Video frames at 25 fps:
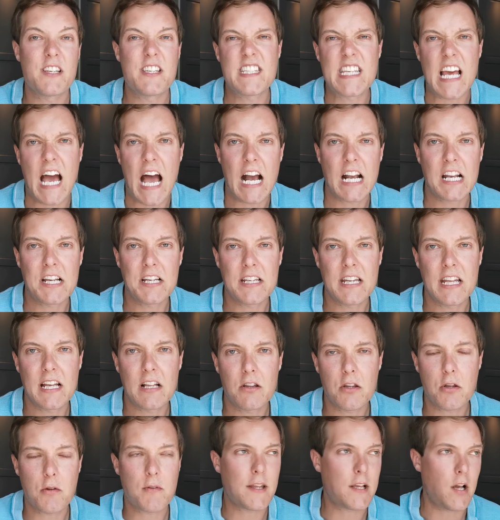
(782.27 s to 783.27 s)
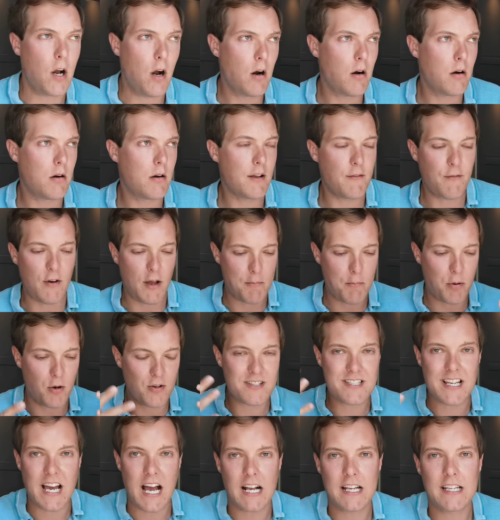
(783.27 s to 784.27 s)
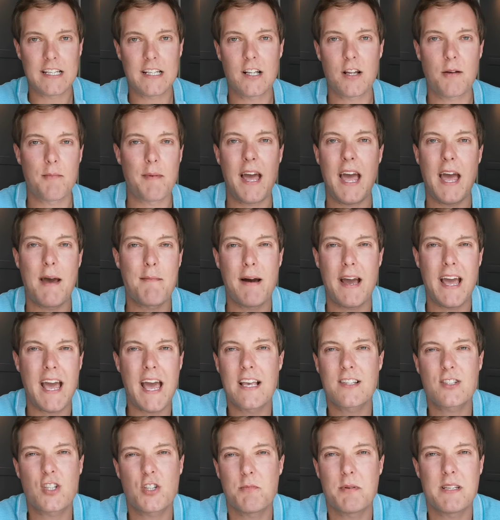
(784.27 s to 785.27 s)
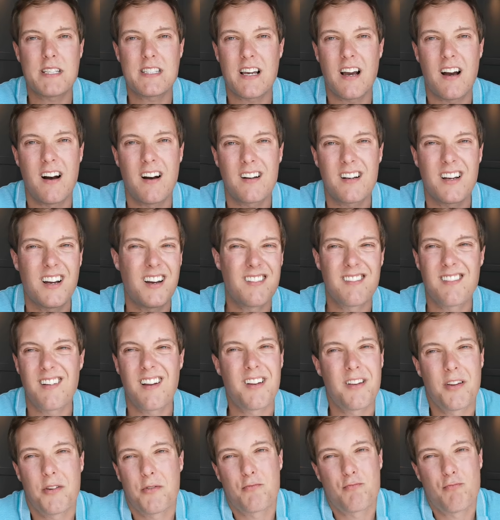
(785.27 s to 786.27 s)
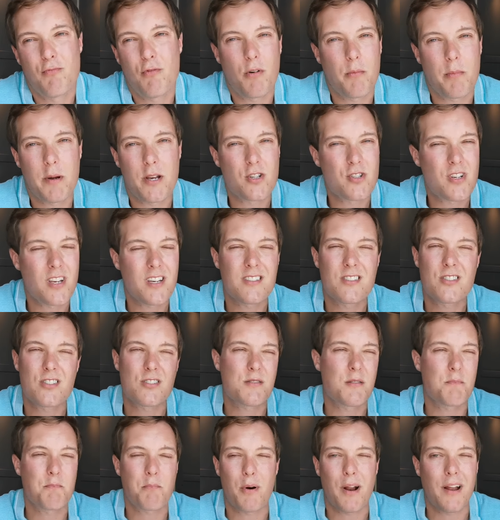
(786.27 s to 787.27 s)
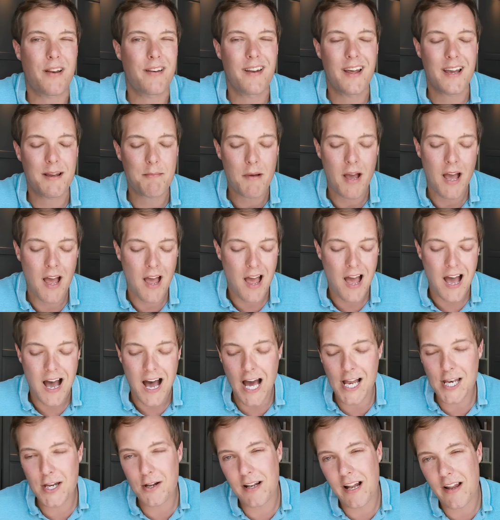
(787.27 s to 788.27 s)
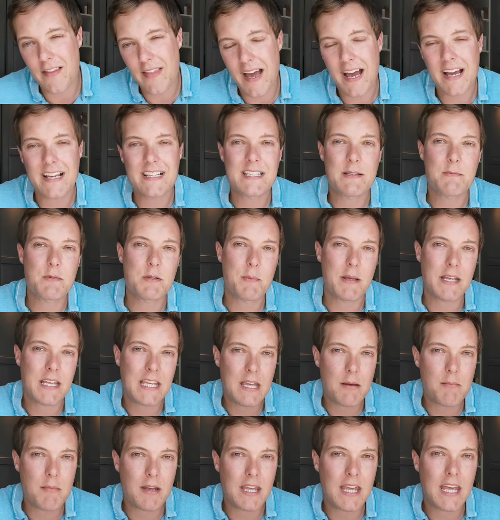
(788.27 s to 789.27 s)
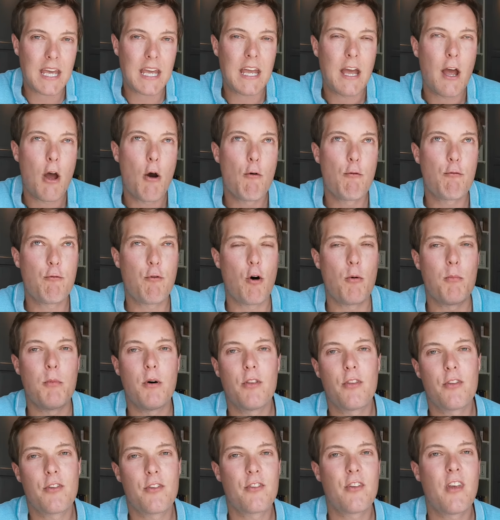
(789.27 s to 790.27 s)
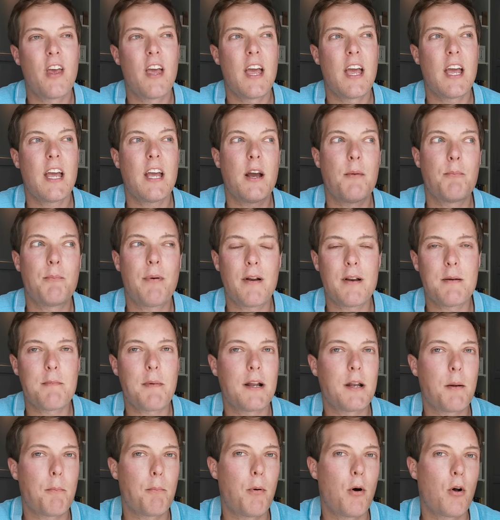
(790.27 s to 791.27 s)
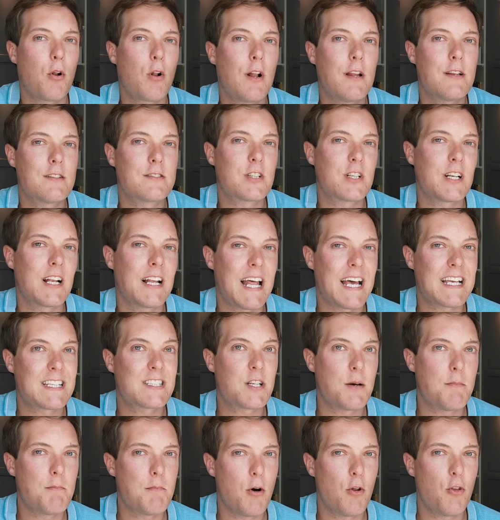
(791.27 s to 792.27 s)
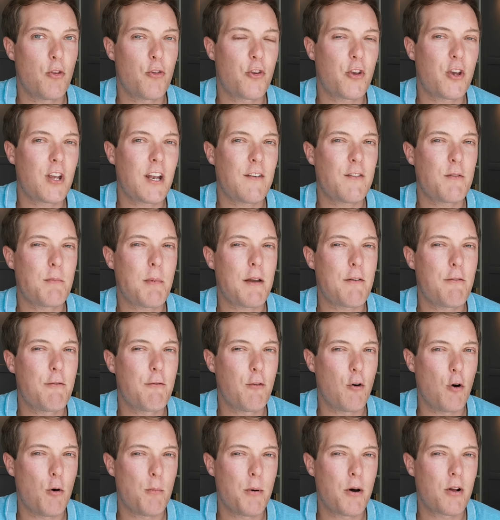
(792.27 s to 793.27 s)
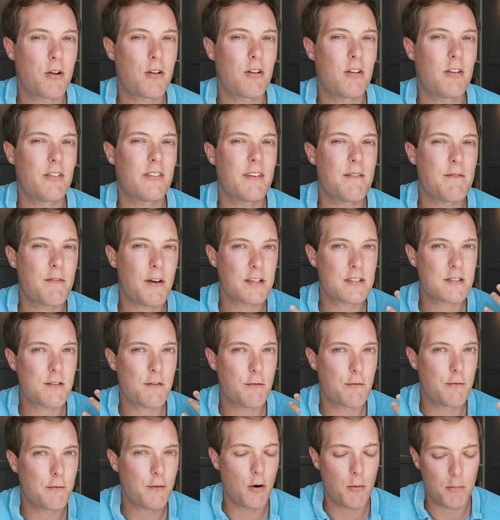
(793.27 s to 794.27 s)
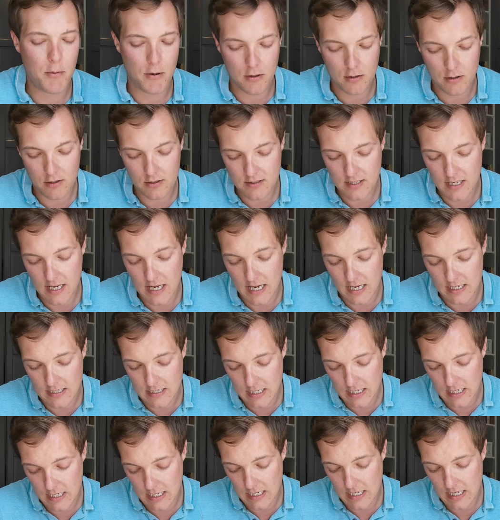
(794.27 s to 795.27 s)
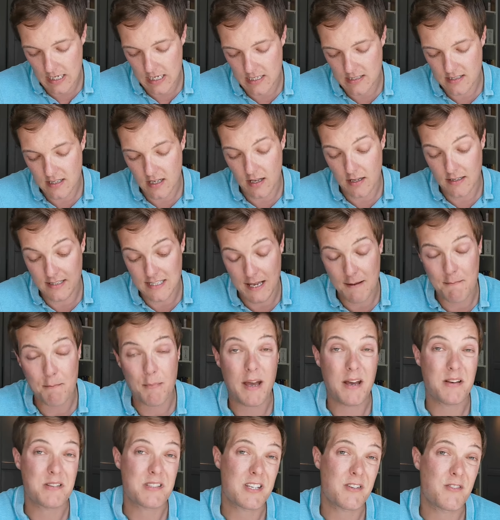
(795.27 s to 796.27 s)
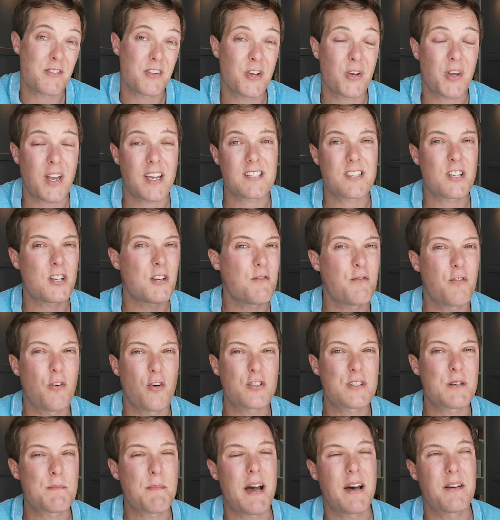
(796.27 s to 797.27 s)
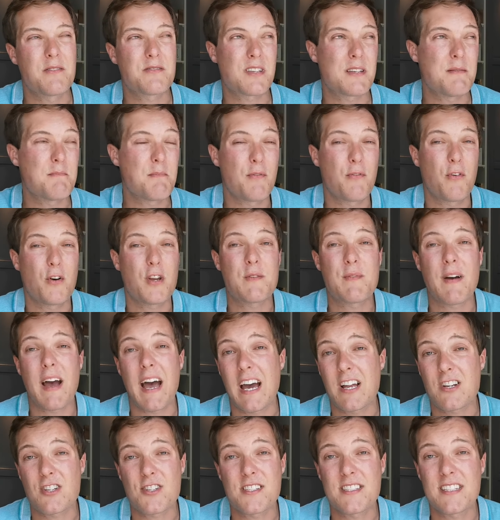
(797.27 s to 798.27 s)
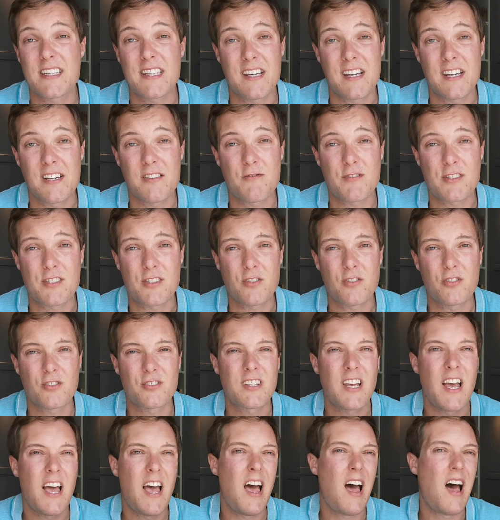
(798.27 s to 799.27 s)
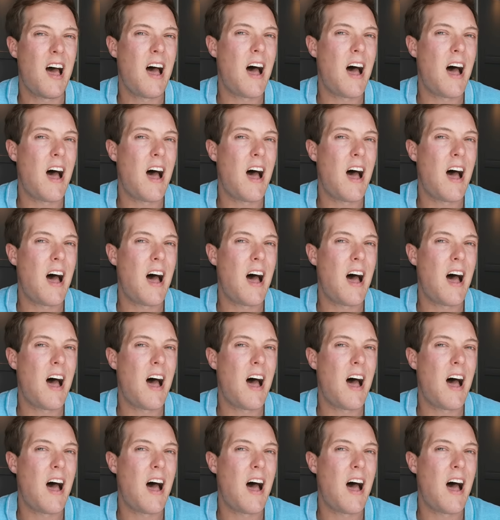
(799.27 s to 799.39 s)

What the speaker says: And darkenyl, you think, oh, if I put darkenyl on my hair's going to be darker. And I love rubbish. It's just a brand name. I don't like that. It seems a bit gimmicky. 4 months. Bearing in mind, a bottle is going to last a month. So you're going to have to buy 4 bottles, invest 4 bottles, and it is £10 here in the UK. So you're £40 in before you've actually seen any results.